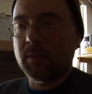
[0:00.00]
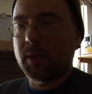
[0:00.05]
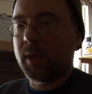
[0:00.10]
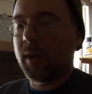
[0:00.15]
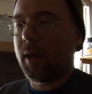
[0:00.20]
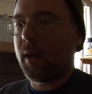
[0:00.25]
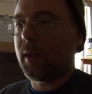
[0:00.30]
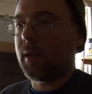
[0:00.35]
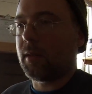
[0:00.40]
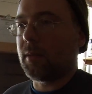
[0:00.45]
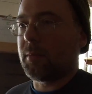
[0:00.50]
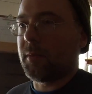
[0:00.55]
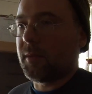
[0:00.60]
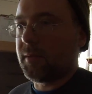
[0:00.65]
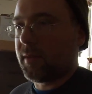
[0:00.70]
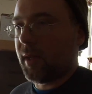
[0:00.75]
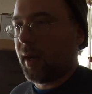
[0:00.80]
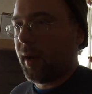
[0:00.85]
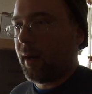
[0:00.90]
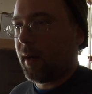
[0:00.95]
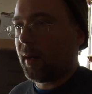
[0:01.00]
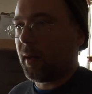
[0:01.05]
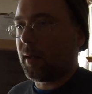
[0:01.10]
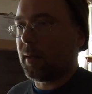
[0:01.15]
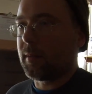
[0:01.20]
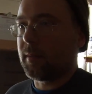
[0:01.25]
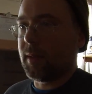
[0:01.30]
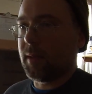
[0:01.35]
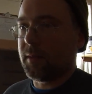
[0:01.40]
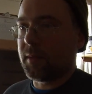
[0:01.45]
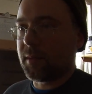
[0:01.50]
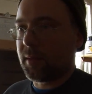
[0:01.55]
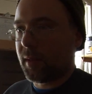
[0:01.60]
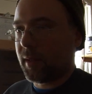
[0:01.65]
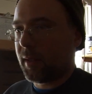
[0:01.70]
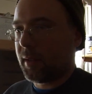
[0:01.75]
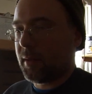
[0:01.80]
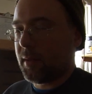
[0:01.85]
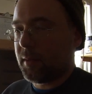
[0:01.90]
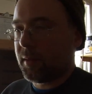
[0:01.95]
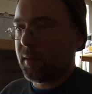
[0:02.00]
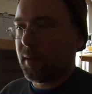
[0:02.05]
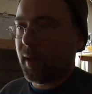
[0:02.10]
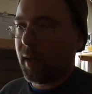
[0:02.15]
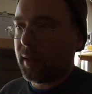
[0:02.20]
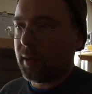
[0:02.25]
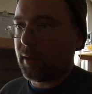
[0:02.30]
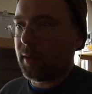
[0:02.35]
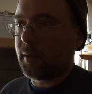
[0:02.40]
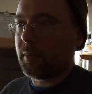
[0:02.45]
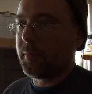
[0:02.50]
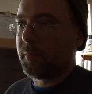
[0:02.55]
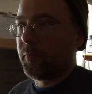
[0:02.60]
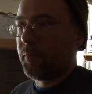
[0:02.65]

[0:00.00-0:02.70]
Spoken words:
column of air inside the silo.